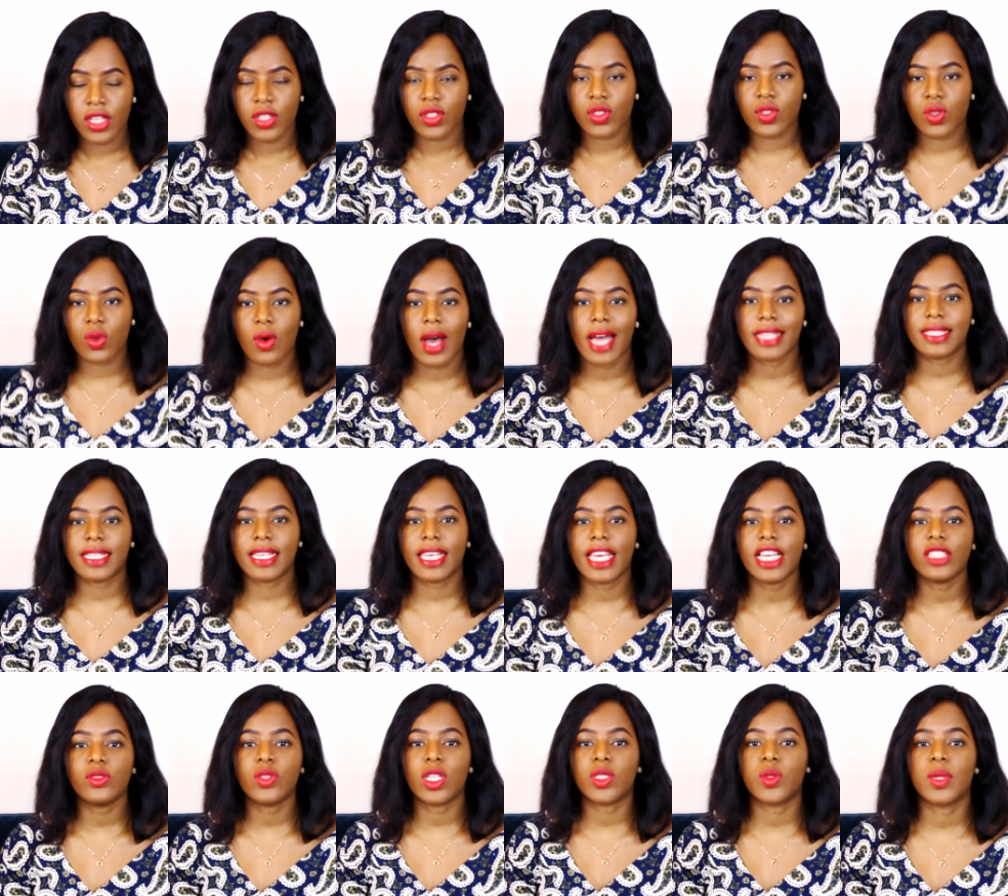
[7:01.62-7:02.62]
So as
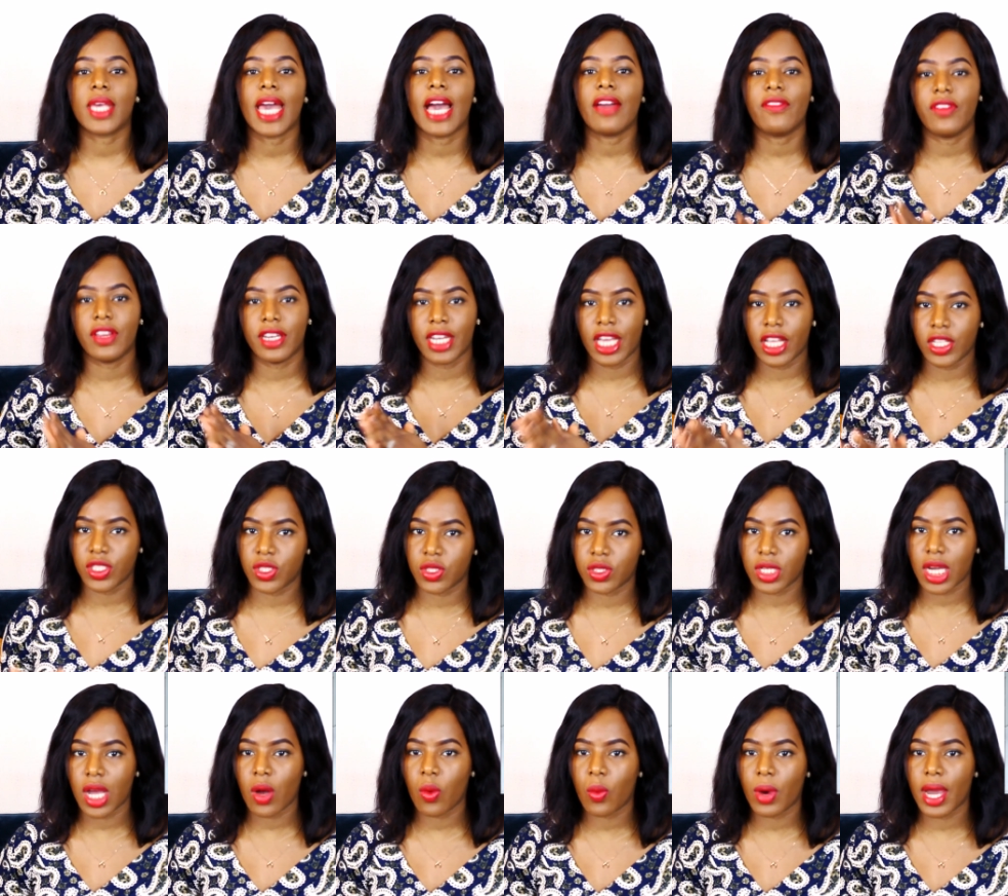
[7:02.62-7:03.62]
against what we have in
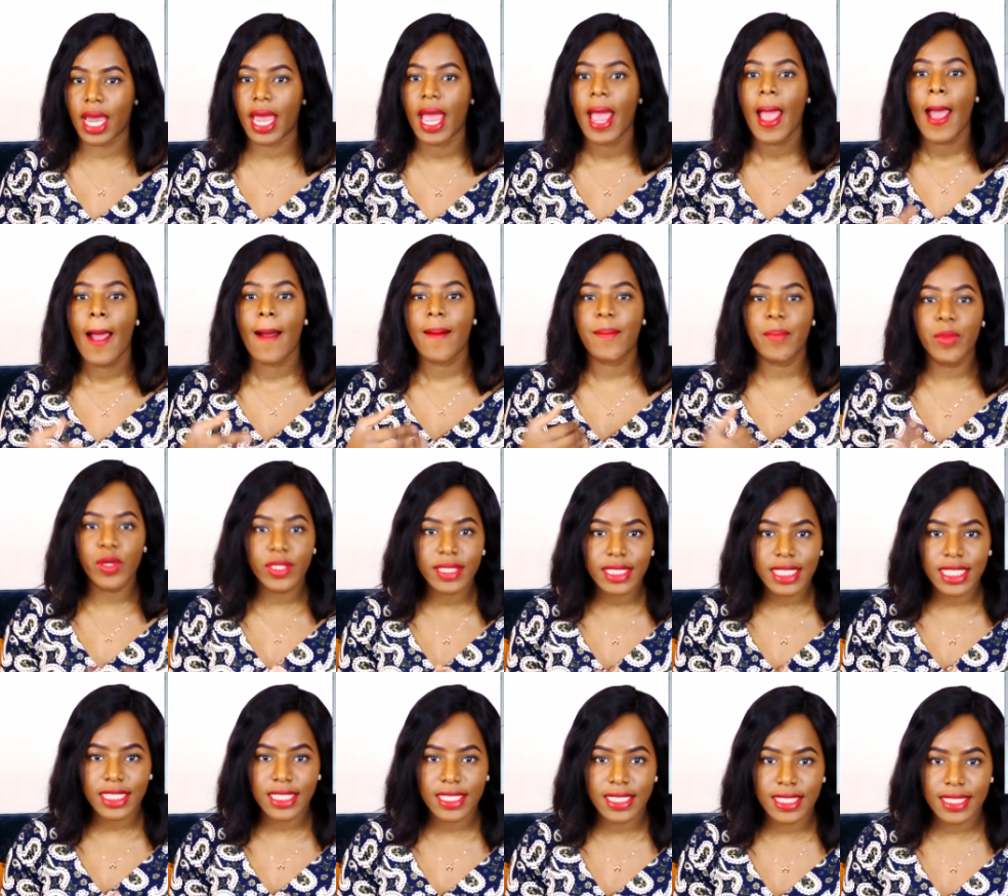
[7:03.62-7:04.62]
Nigeria, where most
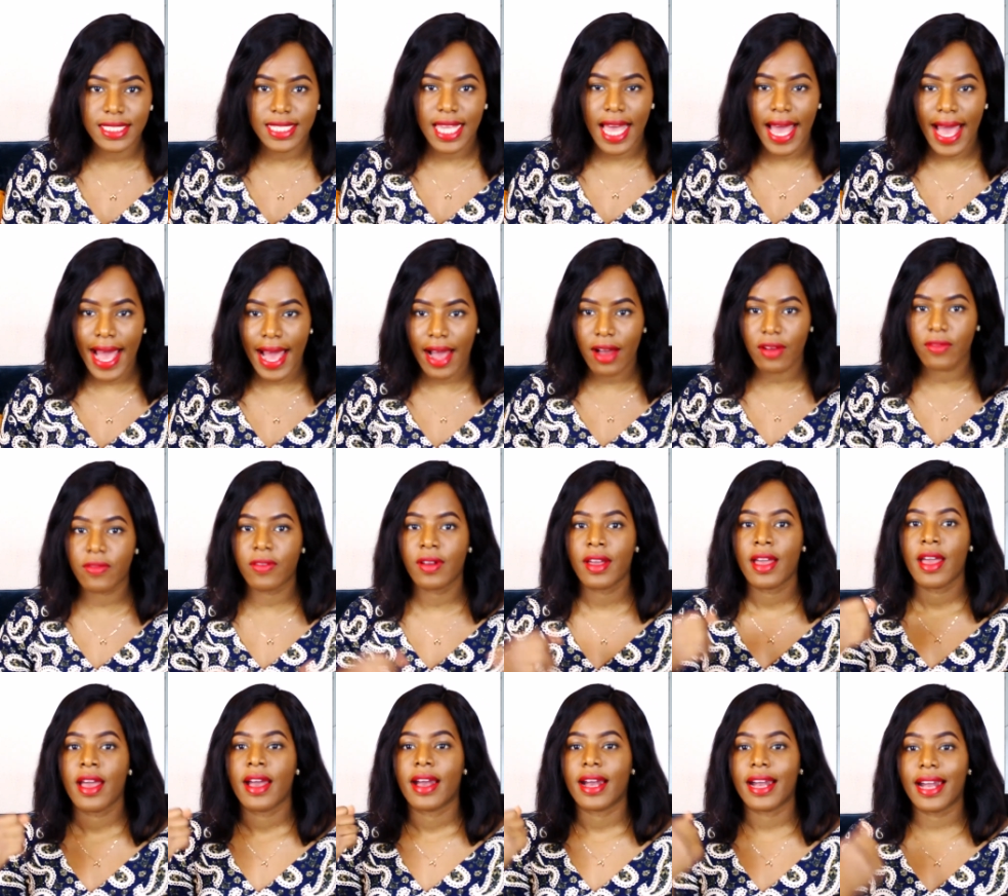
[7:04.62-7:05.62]
kitchens have
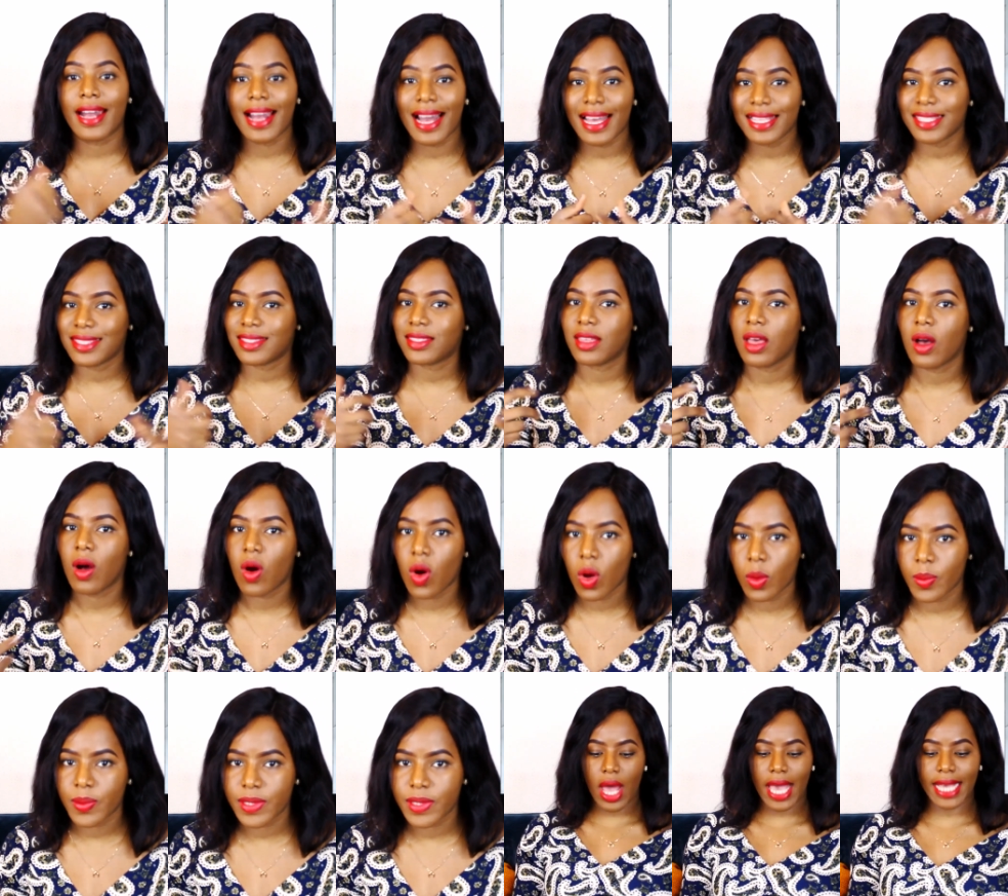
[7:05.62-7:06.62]
gas
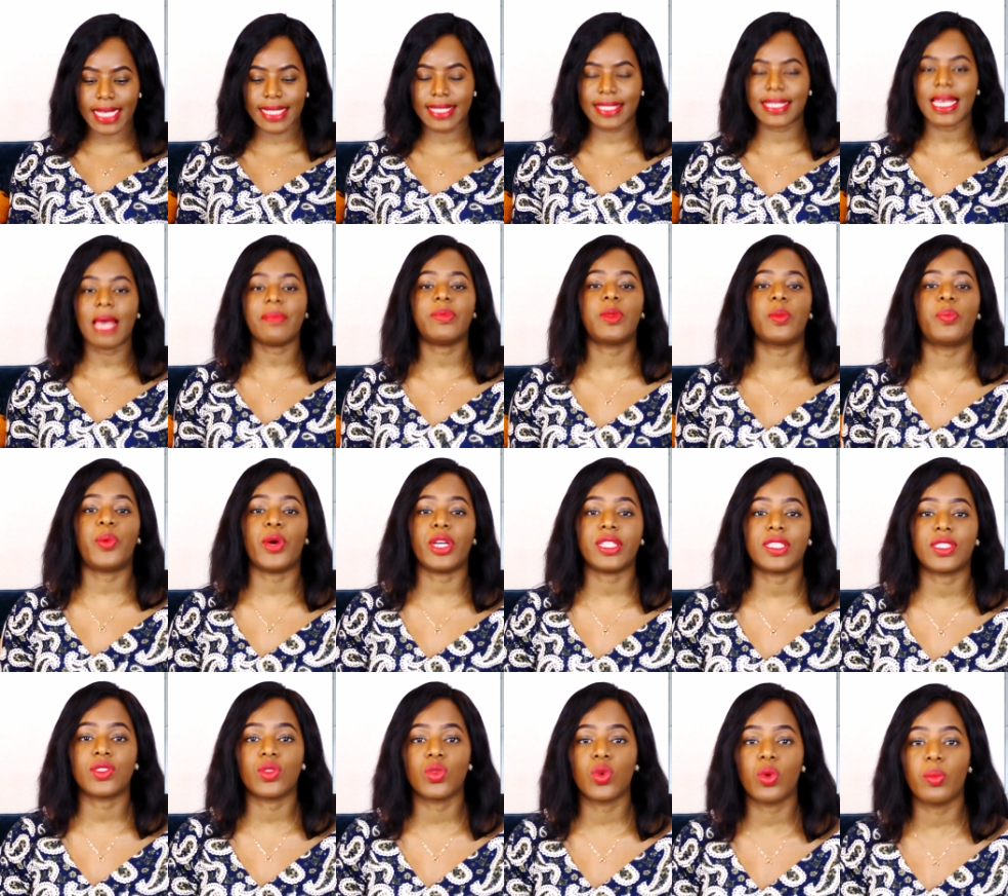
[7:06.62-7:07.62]
hobs, except the
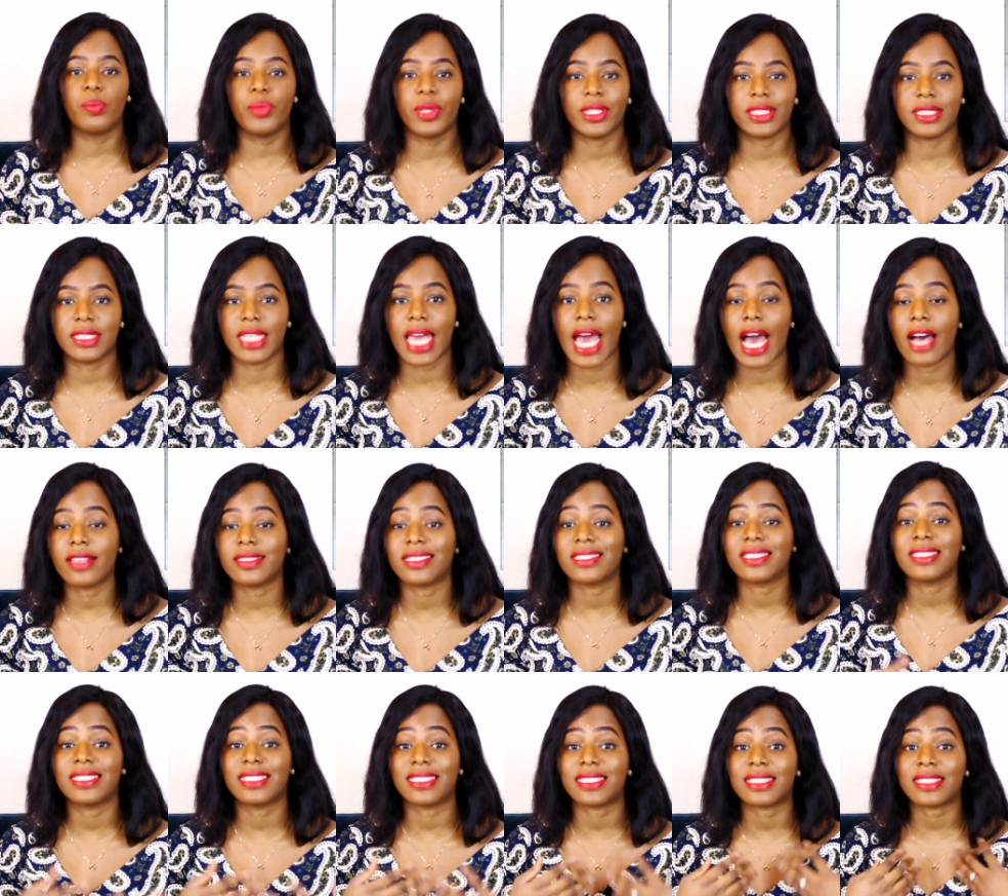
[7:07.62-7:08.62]
person who built the house
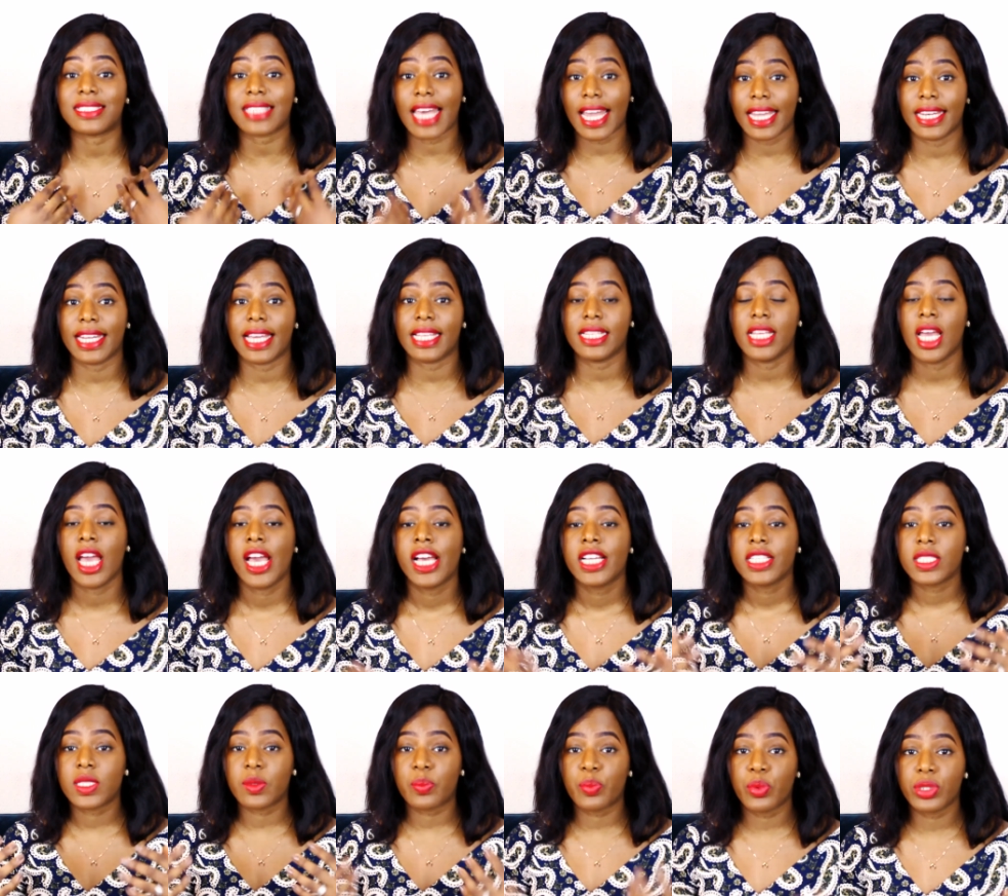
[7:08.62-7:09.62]
decided
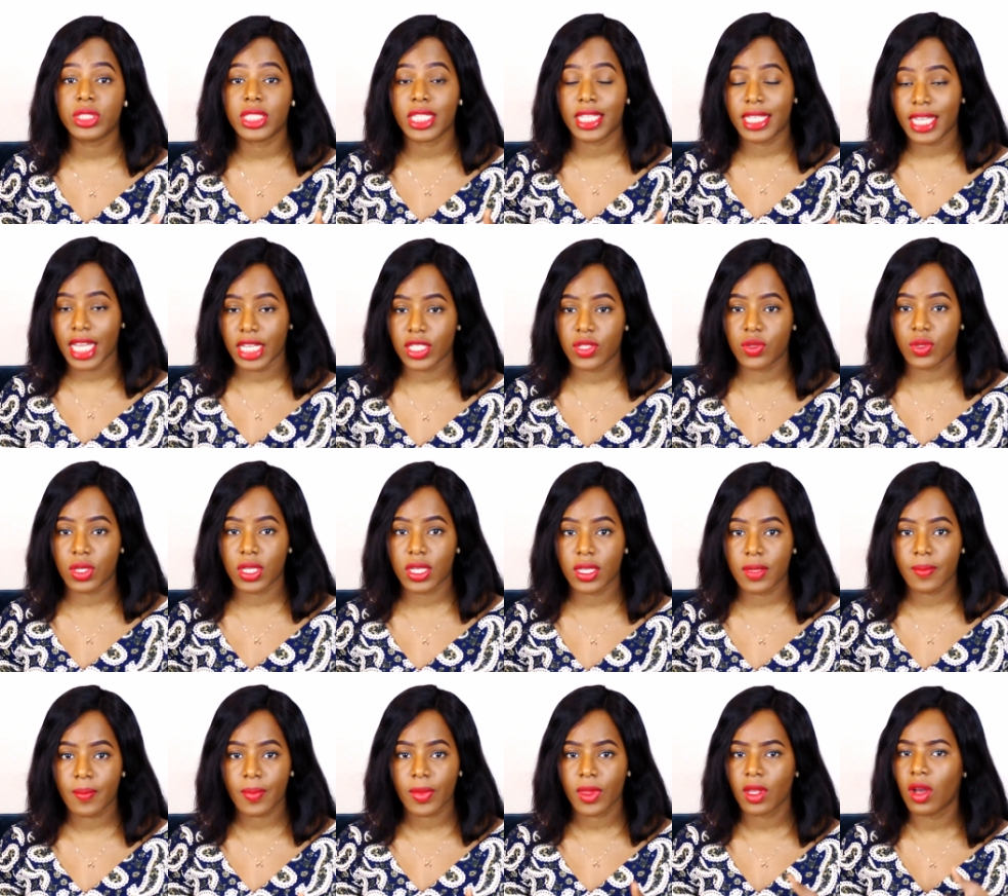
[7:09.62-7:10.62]
to put electric
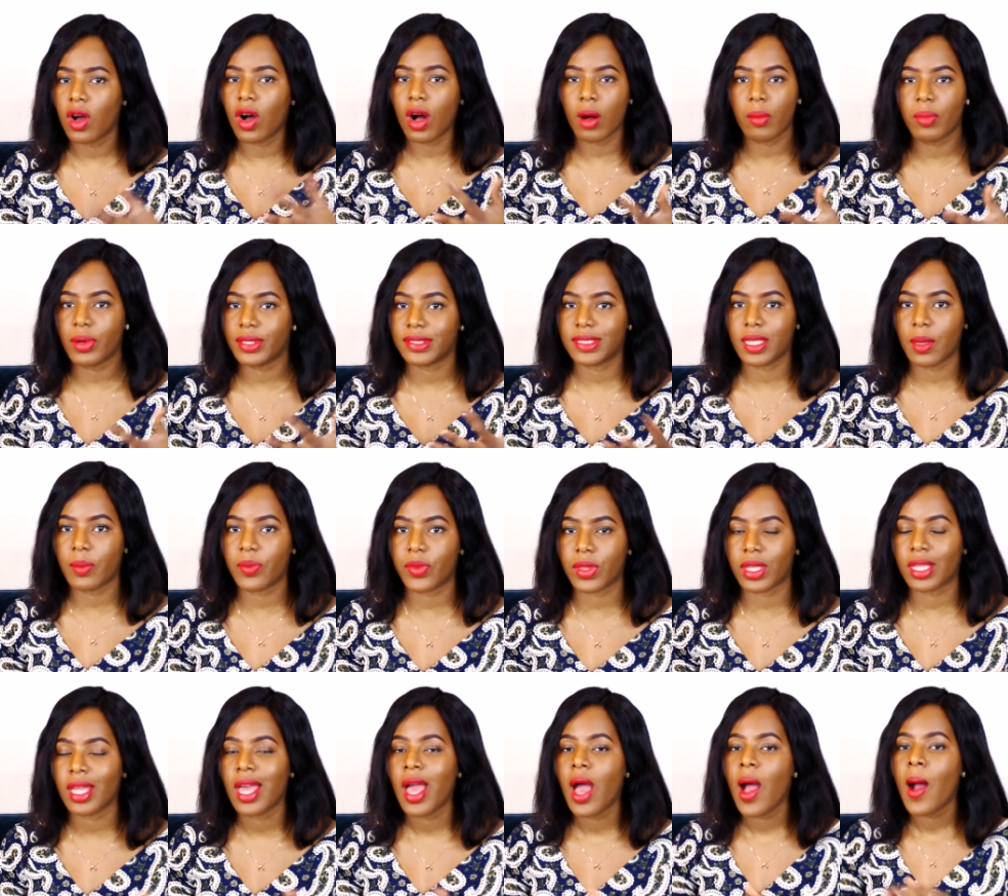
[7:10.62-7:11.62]
hob or something.